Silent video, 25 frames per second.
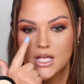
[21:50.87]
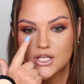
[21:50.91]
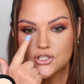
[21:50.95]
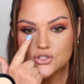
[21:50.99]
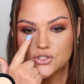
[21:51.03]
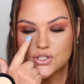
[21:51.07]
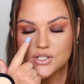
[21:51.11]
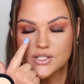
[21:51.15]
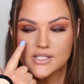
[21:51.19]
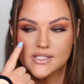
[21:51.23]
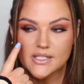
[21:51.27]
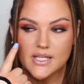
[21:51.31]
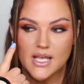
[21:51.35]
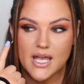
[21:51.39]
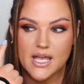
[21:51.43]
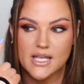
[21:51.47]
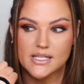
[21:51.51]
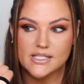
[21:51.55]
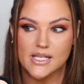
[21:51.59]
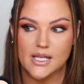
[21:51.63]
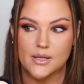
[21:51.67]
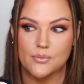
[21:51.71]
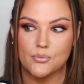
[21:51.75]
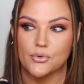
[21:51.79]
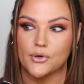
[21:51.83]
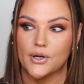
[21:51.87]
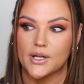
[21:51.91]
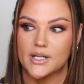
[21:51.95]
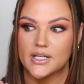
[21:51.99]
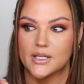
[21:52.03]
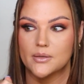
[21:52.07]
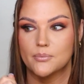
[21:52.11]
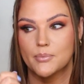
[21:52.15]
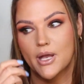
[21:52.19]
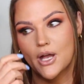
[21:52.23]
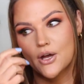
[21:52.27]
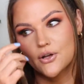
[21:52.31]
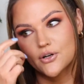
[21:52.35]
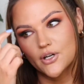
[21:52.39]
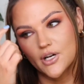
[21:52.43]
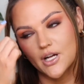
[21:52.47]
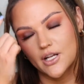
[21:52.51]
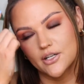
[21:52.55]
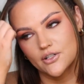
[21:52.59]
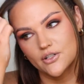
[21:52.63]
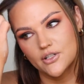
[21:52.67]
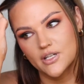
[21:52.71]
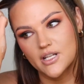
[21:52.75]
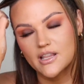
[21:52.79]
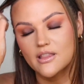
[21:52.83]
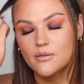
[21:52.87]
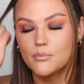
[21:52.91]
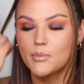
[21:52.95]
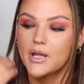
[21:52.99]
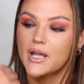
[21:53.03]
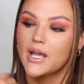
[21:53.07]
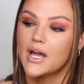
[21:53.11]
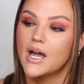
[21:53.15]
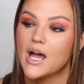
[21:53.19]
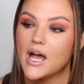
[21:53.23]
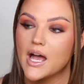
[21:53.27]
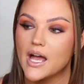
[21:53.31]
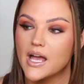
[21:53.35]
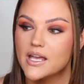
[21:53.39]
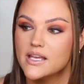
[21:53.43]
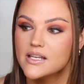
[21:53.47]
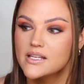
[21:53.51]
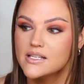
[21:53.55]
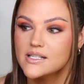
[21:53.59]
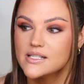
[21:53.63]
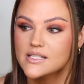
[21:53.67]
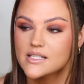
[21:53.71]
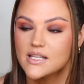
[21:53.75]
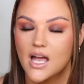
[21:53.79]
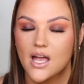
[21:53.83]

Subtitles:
just as a brightening powder underneath my eyes,